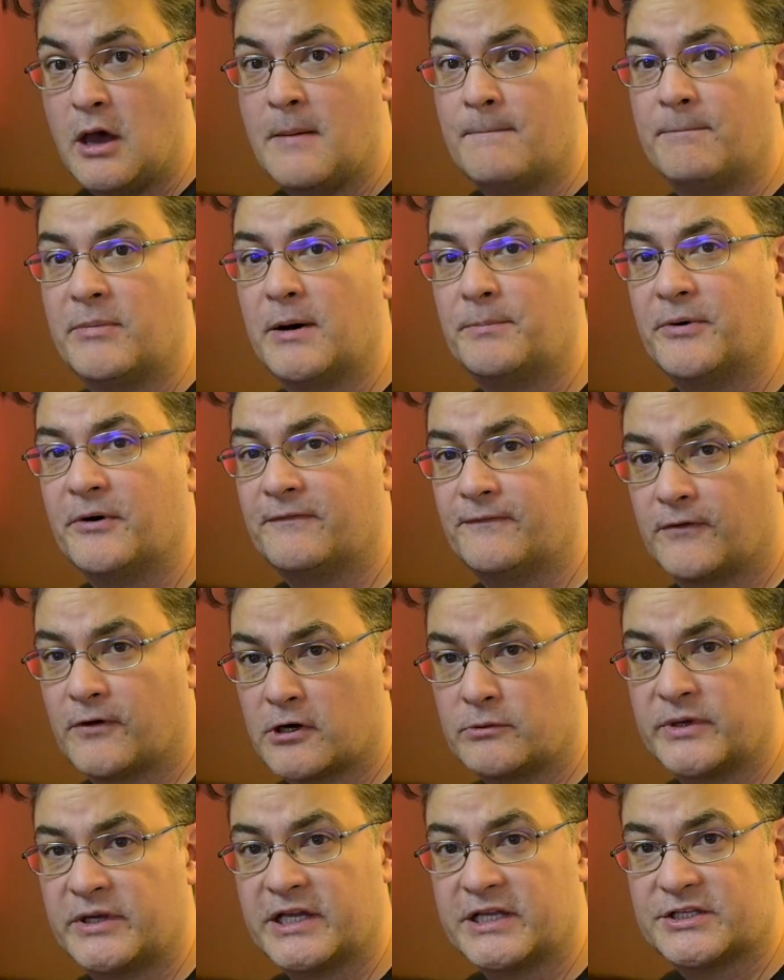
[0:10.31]
But before
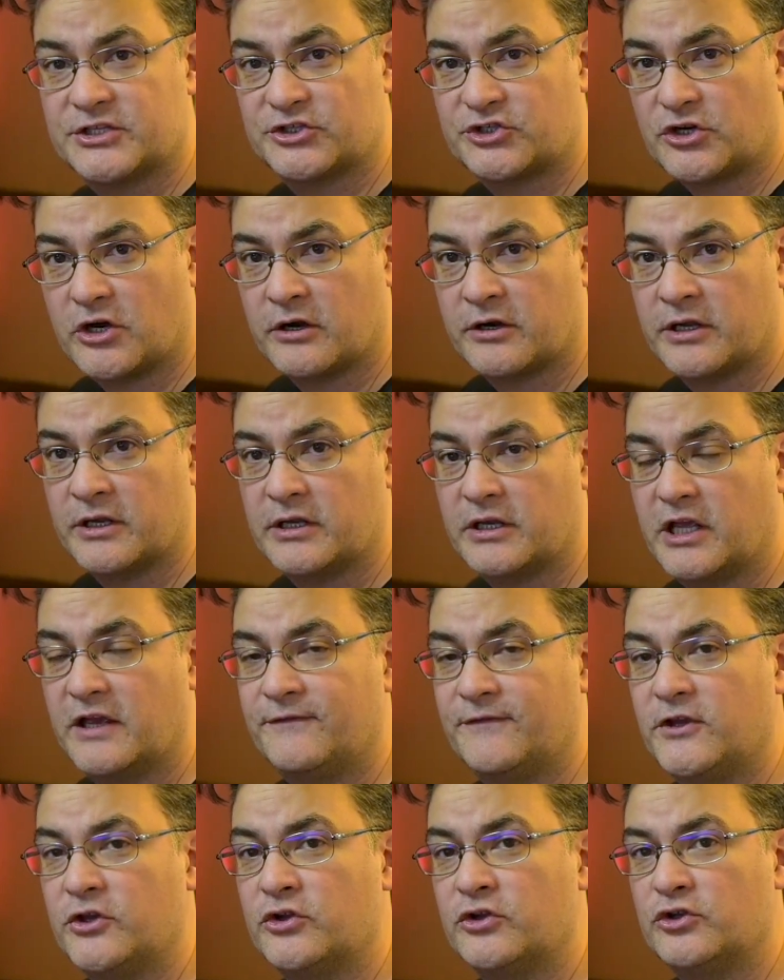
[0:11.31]
we get started,
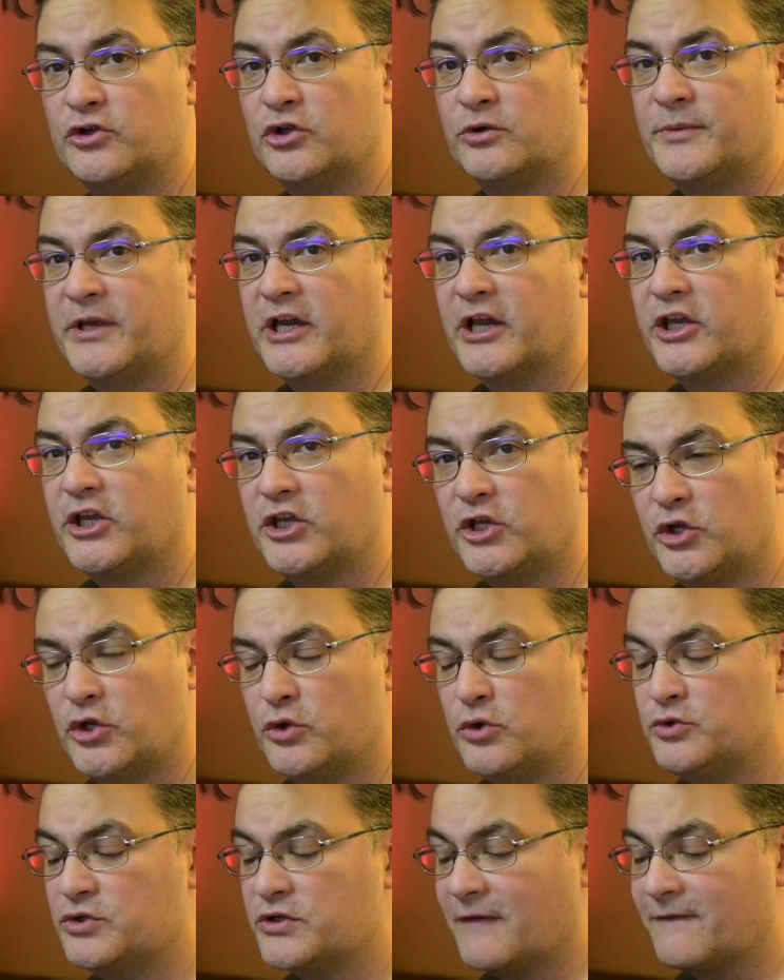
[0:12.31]
if you can do me a
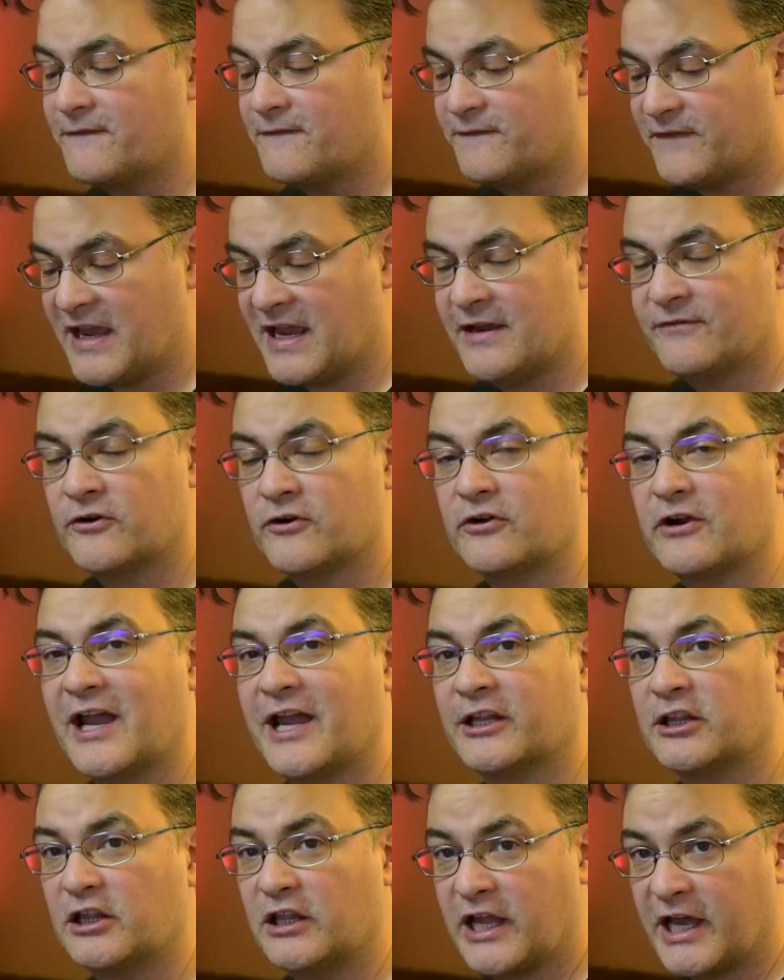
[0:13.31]
huge favor
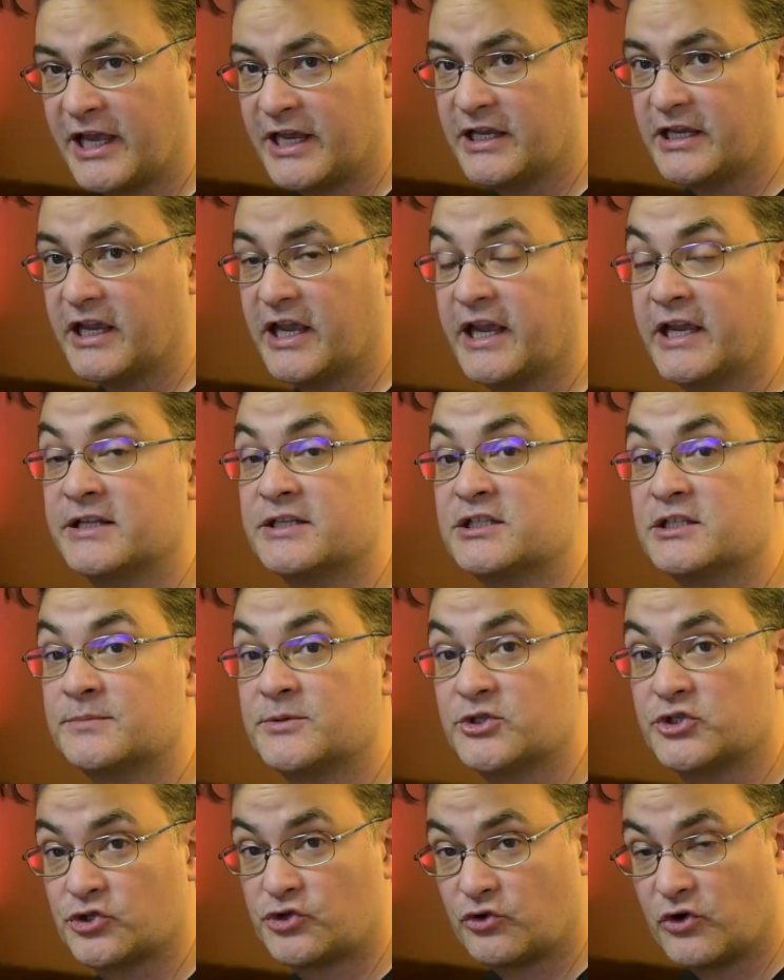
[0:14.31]
and like and
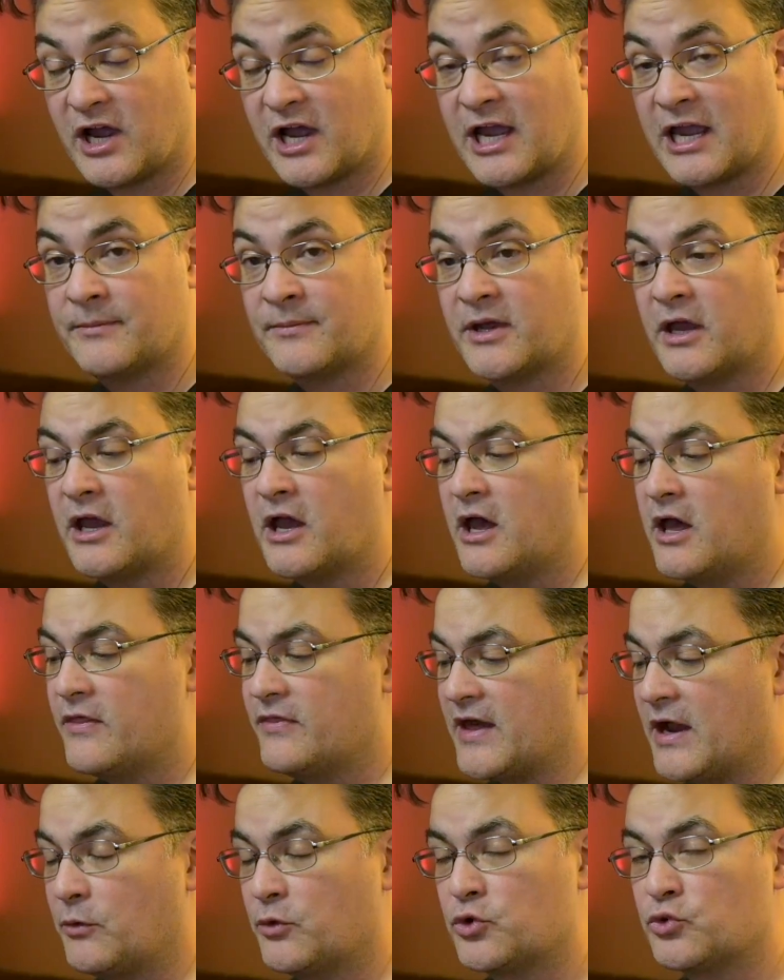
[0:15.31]
subscribe,
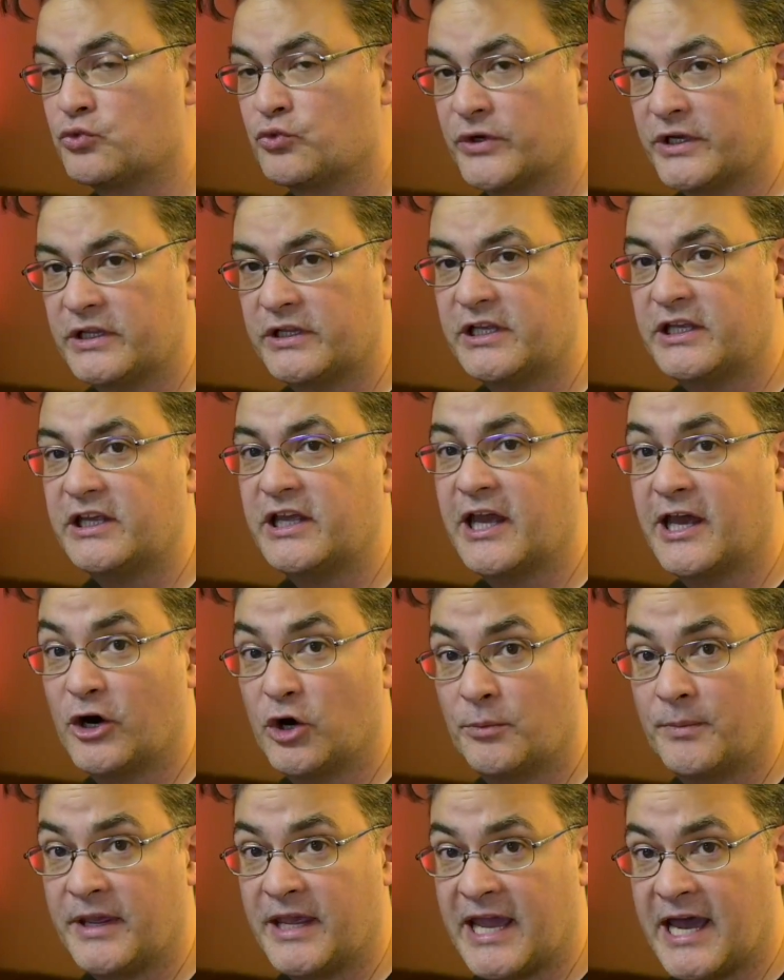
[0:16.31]
that would really
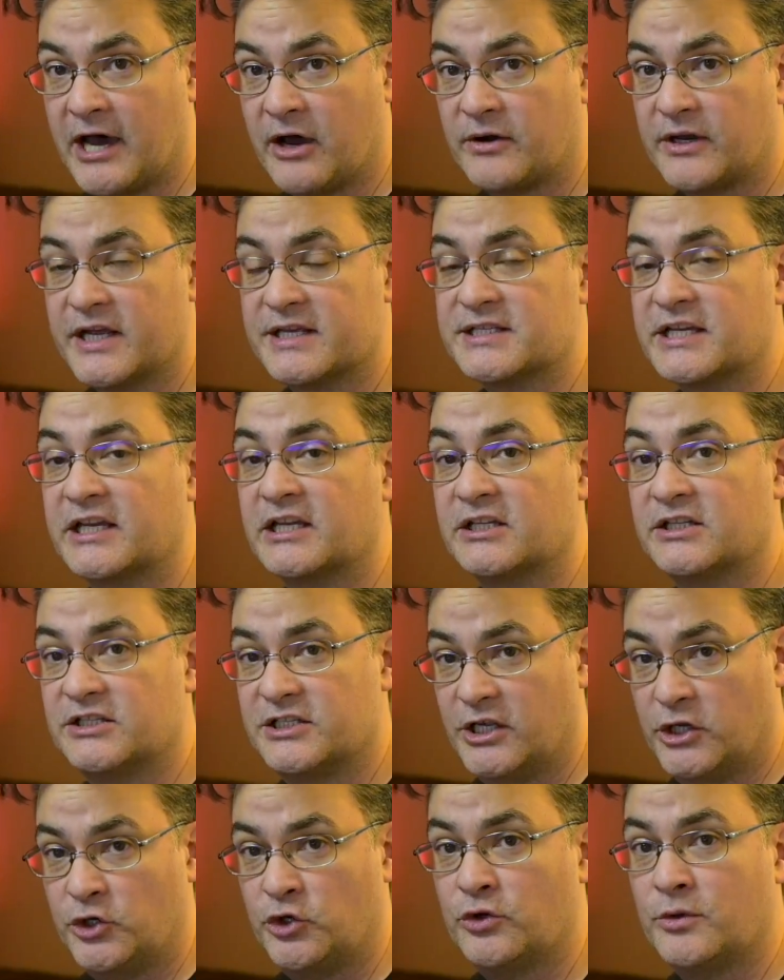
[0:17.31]
help me out as I
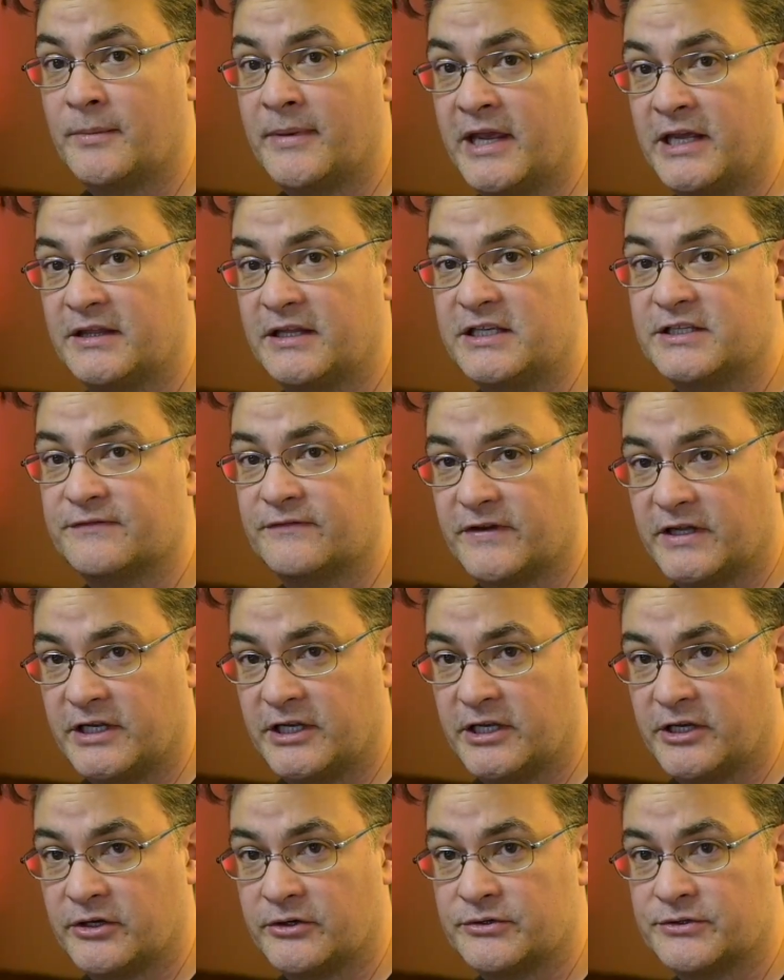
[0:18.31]
continue to make these
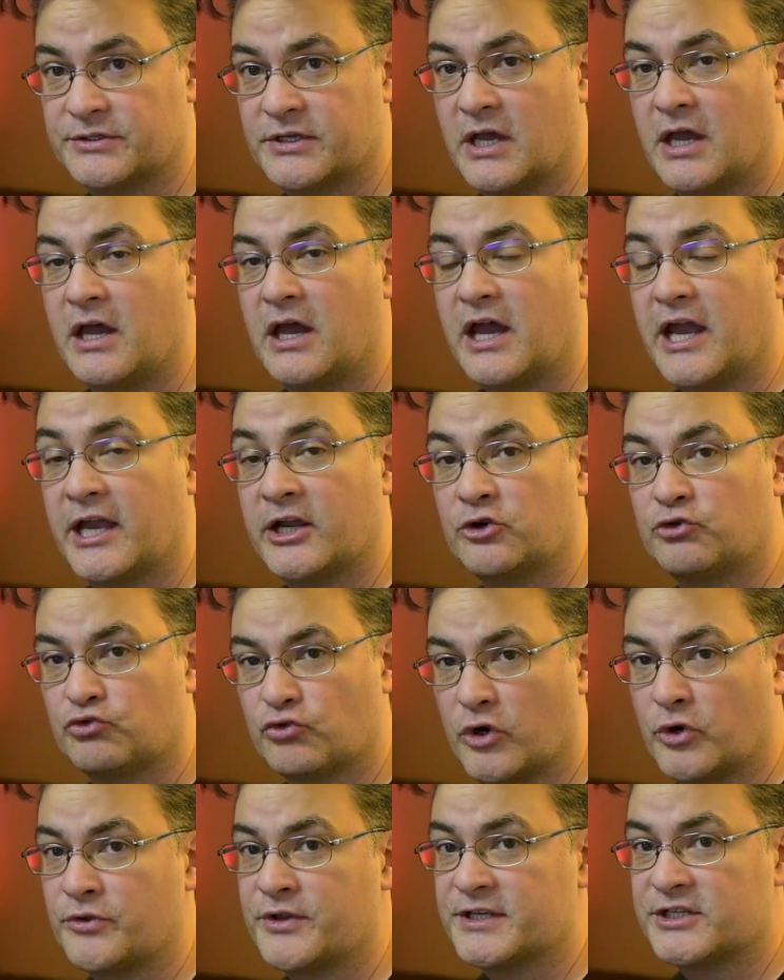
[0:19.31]
videos and
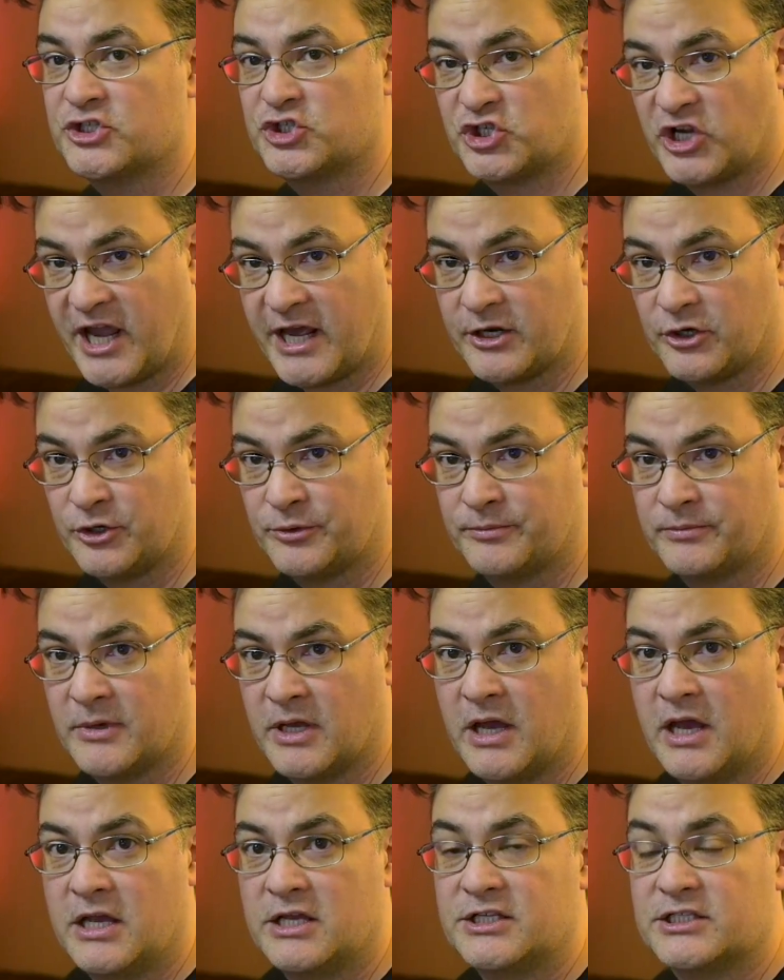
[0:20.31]
grow this channel.
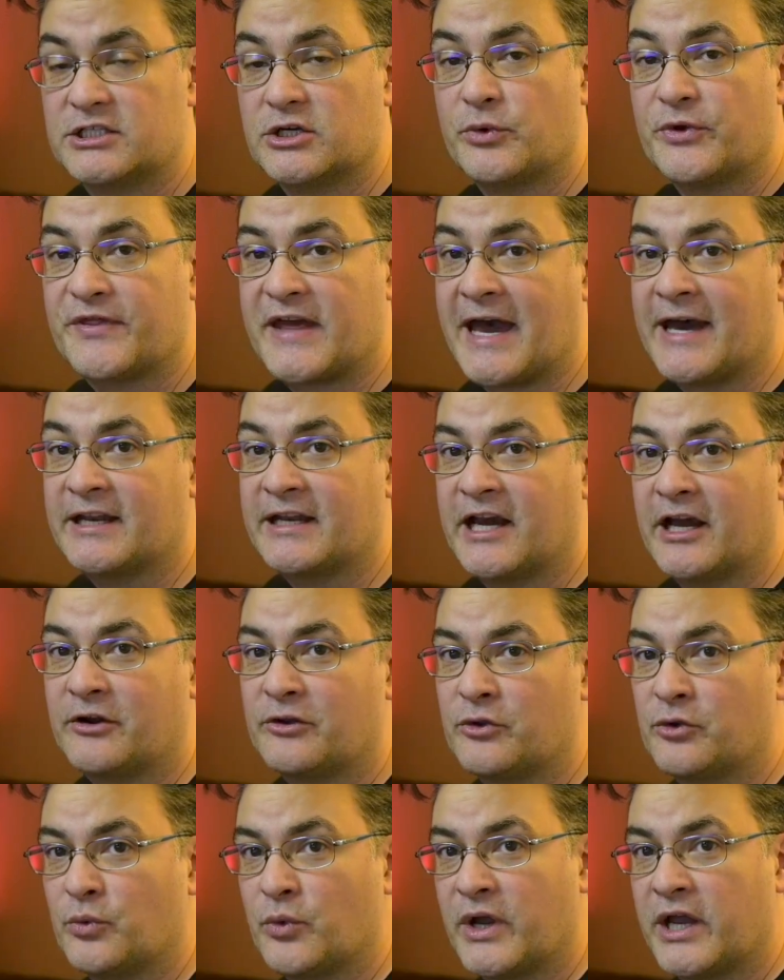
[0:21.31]
So with that out of
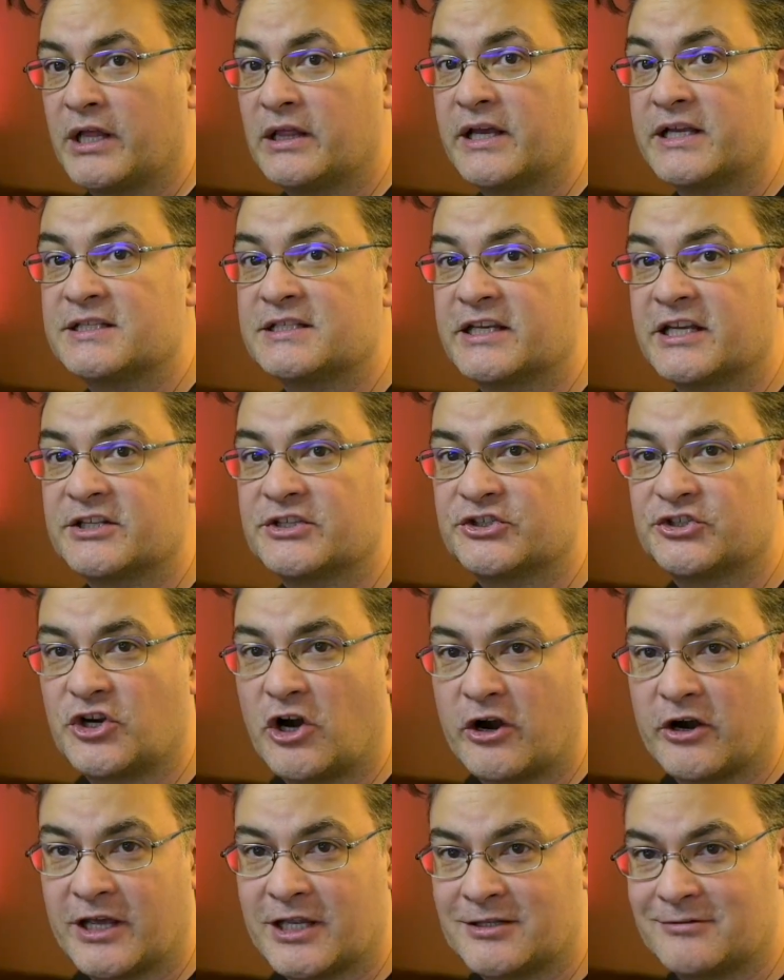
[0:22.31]
the way, let's get
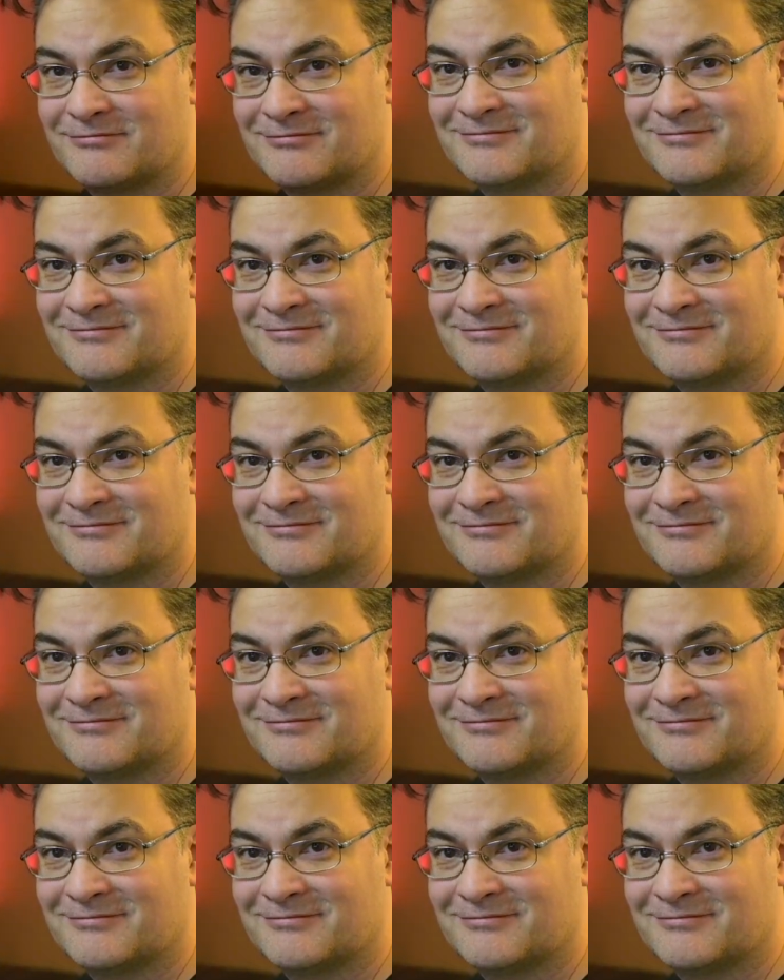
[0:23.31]
started.